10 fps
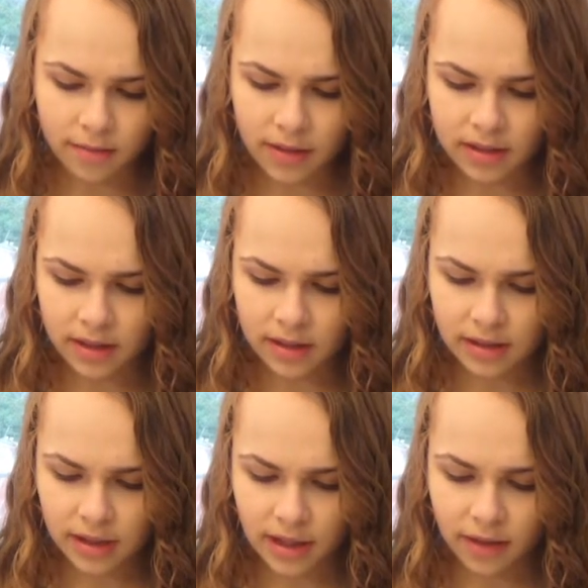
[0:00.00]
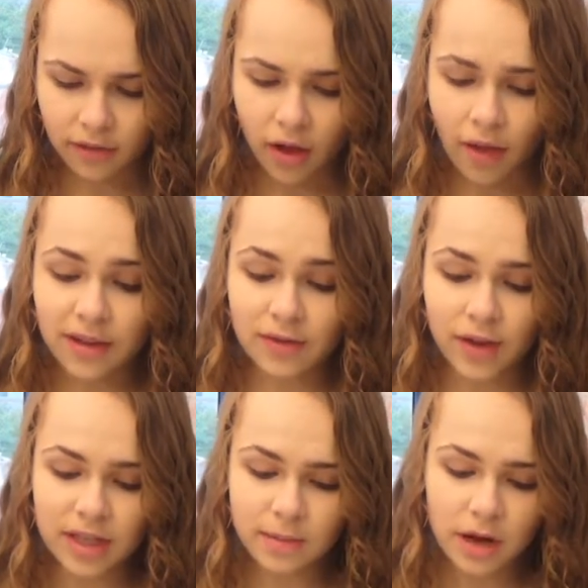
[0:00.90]
this is the Flawless
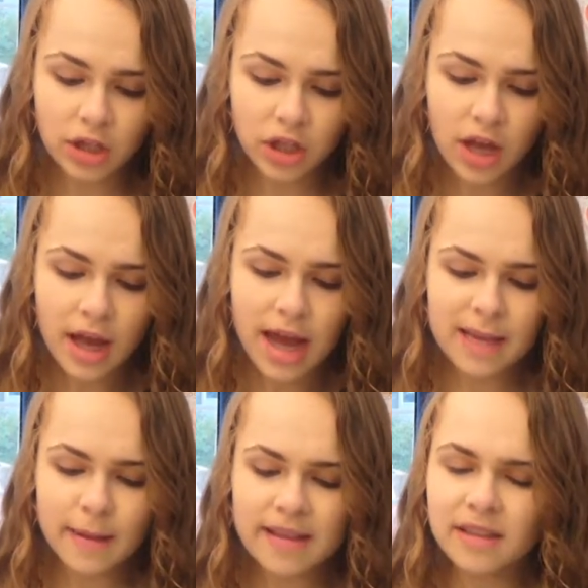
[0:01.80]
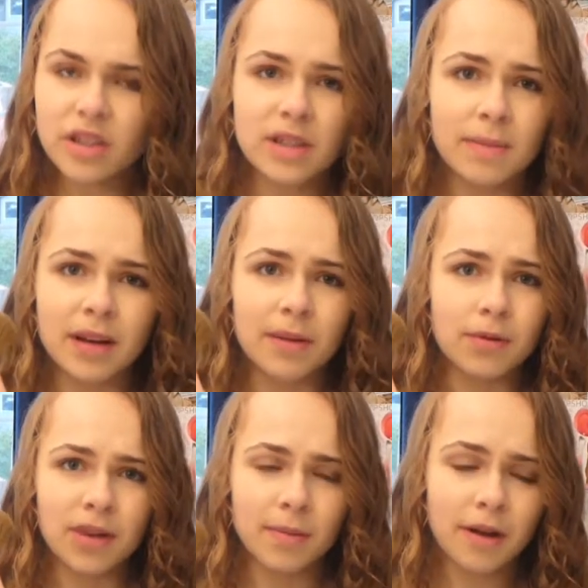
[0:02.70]
Face Brush. It's basically just a big
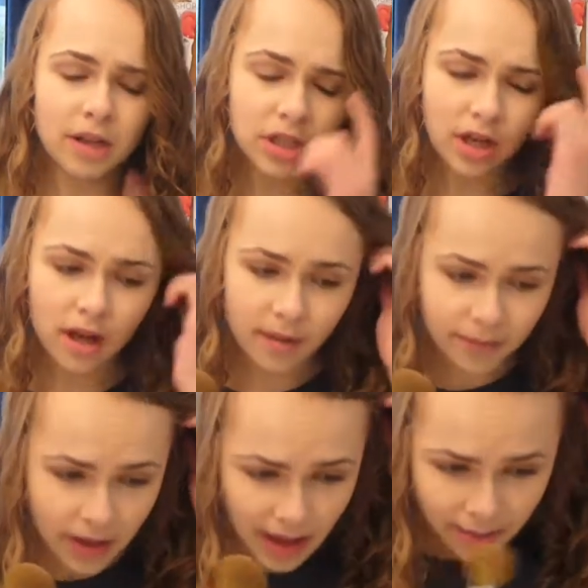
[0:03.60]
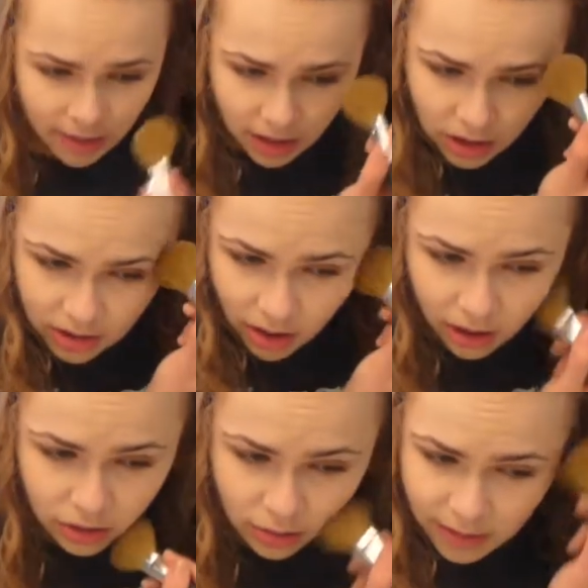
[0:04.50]
kabuki brush, and I'm going to just
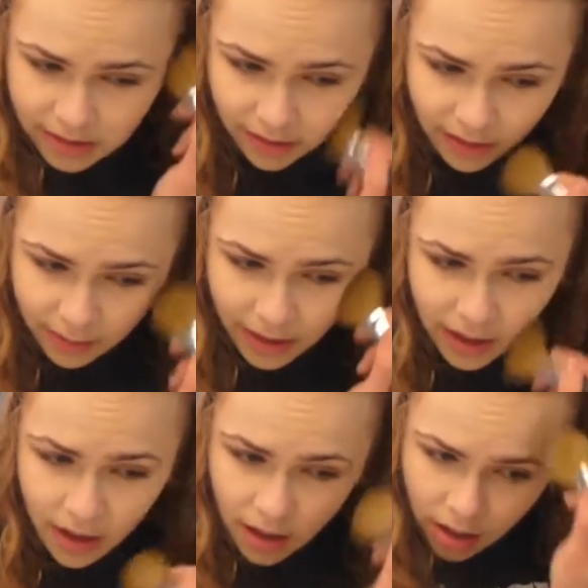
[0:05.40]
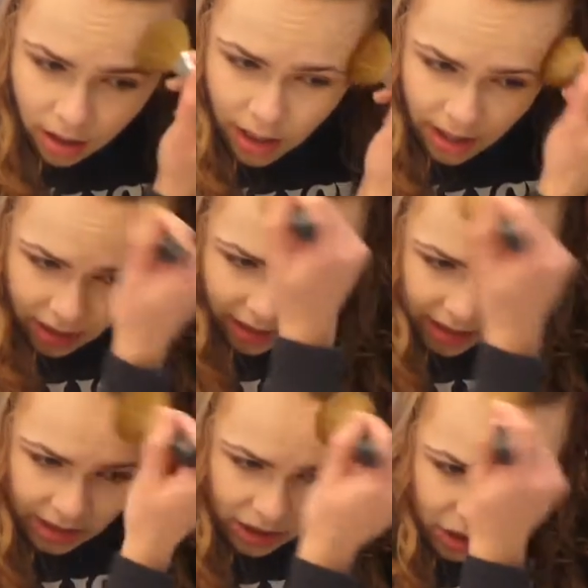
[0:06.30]
contour with this a little bit in an
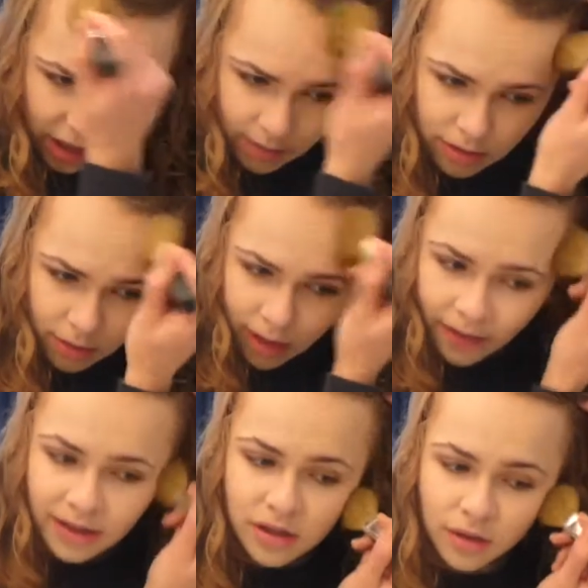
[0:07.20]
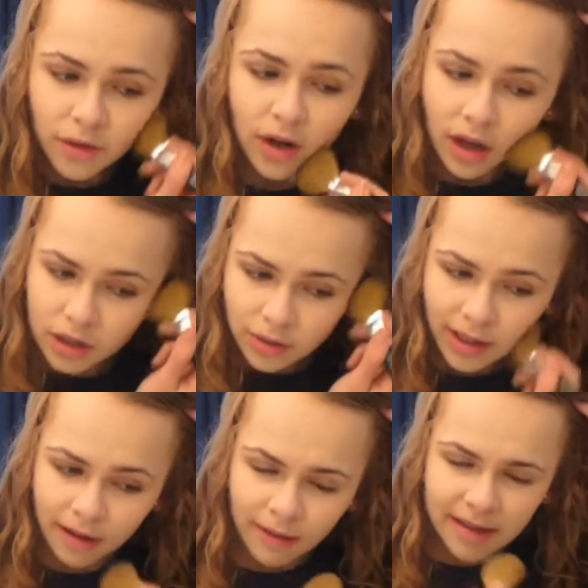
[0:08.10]
E shape. So what I like to do for
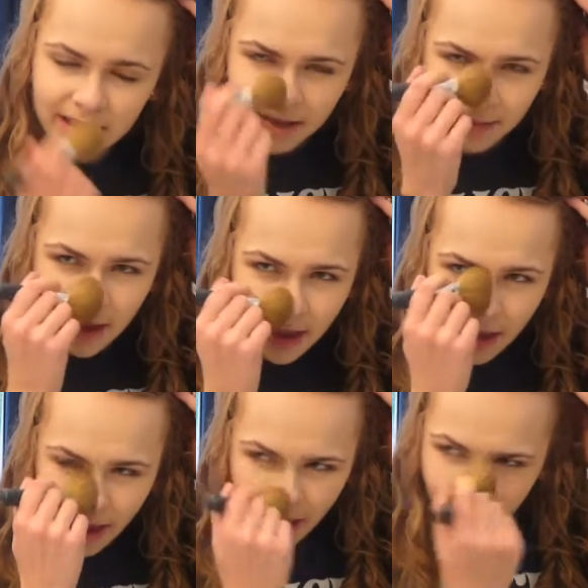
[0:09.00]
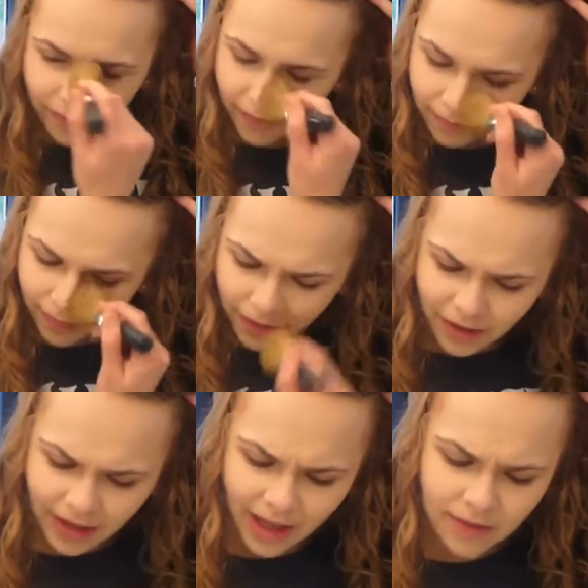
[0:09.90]
contouring, I realize I
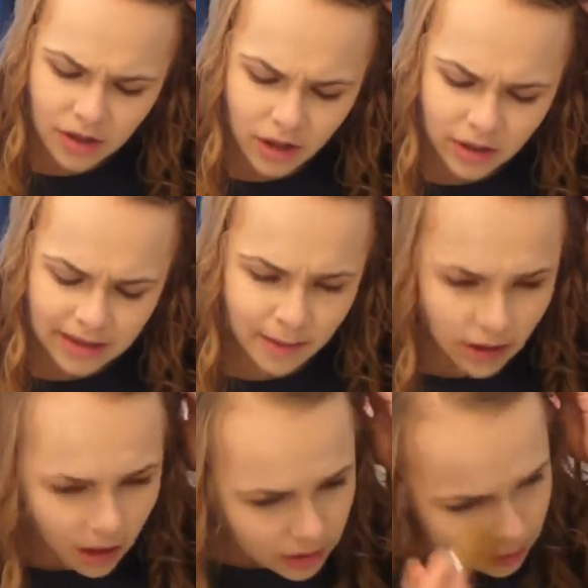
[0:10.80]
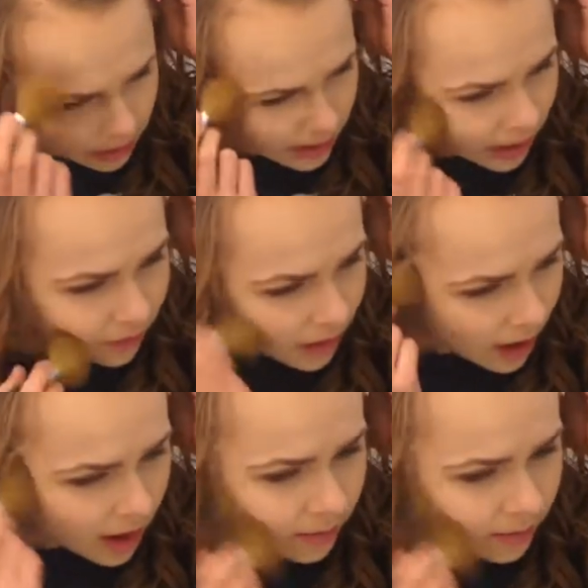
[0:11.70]
feel like I haven't talked to you guys about contouring enough.